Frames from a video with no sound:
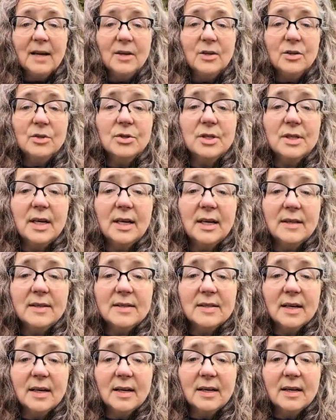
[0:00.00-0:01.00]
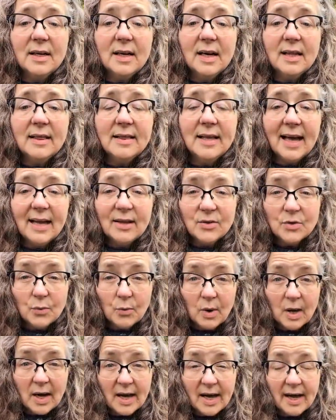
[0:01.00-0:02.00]
I understand, Sandy. And
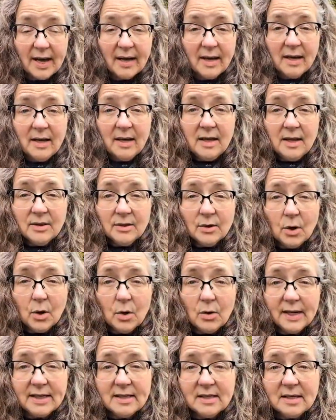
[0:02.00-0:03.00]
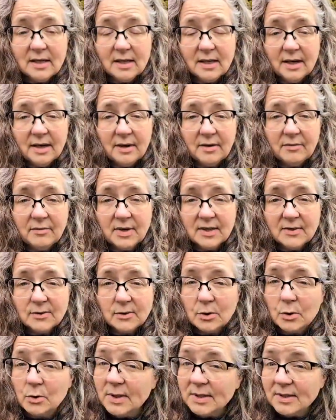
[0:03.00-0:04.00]
that's why the whole idea of
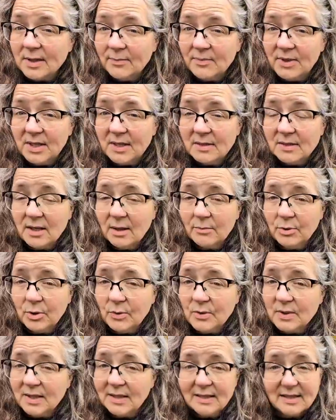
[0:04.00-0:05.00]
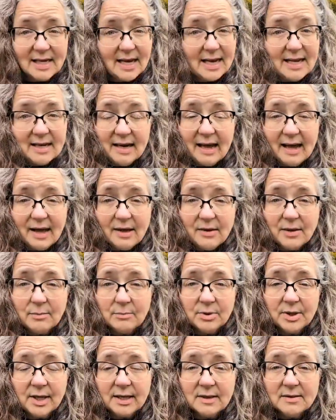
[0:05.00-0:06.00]
as soon as something is done producing, take it
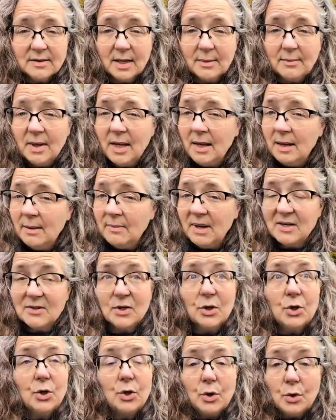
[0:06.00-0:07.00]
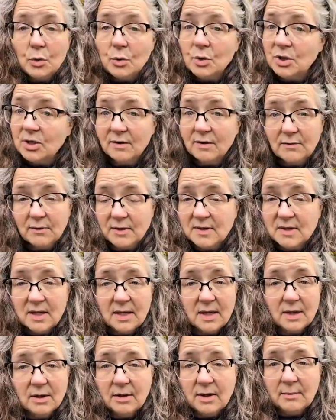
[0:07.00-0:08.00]
out and plant some makes a huge
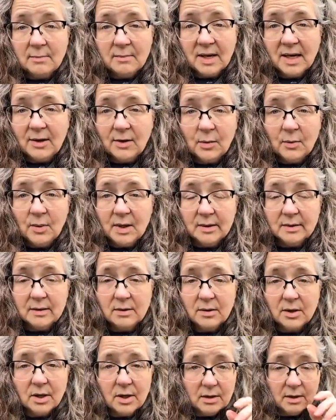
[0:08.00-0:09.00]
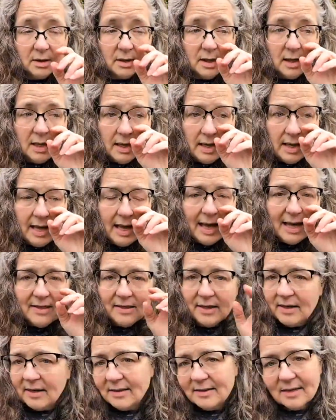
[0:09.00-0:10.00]
difference here in my New England garden.
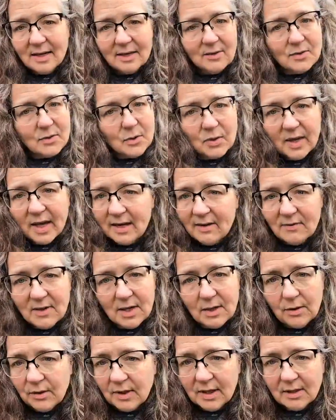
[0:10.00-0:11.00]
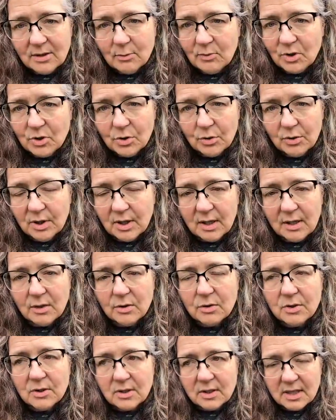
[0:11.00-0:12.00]
And like I said, it's okay if they don't get to
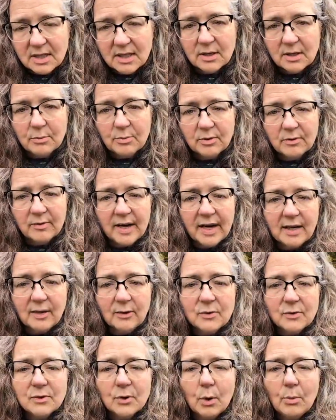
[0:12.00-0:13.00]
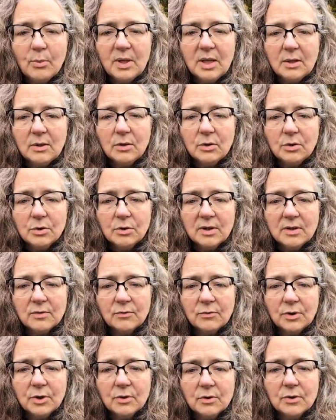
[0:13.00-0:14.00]
maturity. You're still providing so many
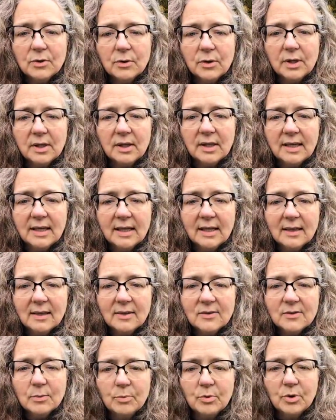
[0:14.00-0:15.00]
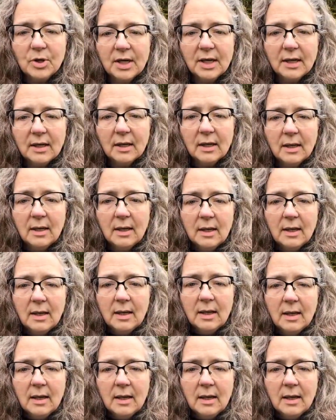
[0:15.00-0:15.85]
nutrients for your soil in the spring.